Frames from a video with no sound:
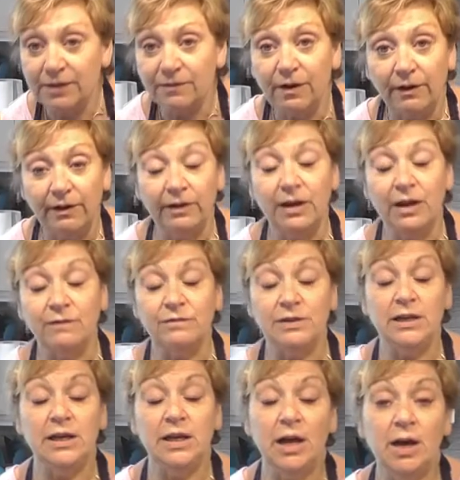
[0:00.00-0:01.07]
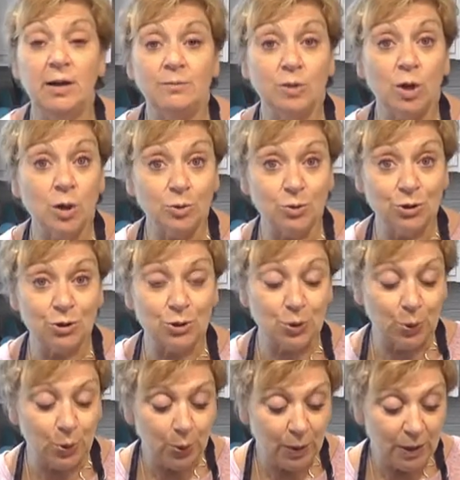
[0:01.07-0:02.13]
a very lovely
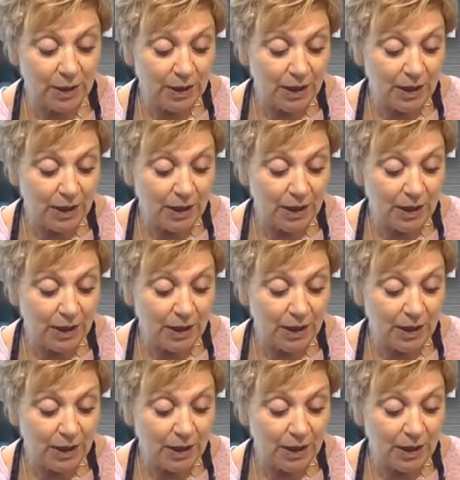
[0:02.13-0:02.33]
coleslaw,